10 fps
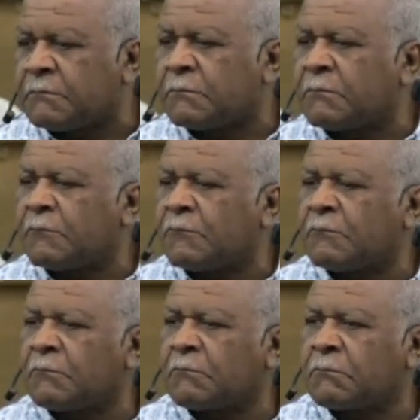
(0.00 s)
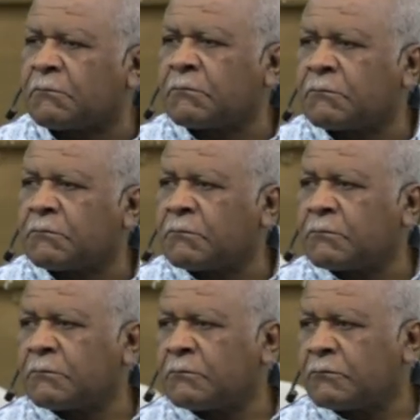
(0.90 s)

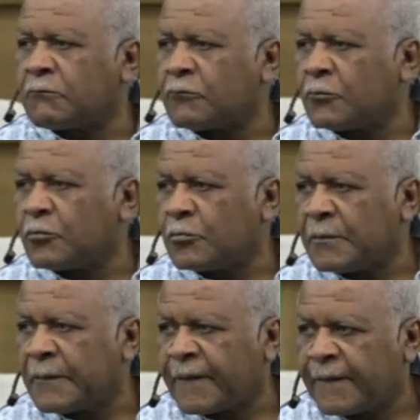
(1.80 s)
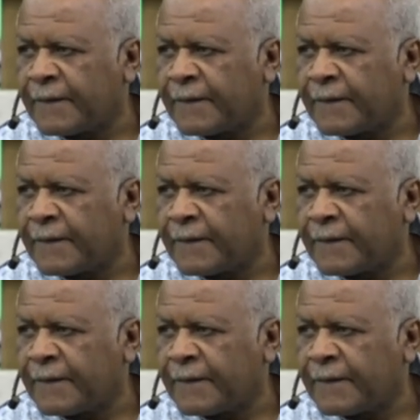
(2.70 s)
[no speech]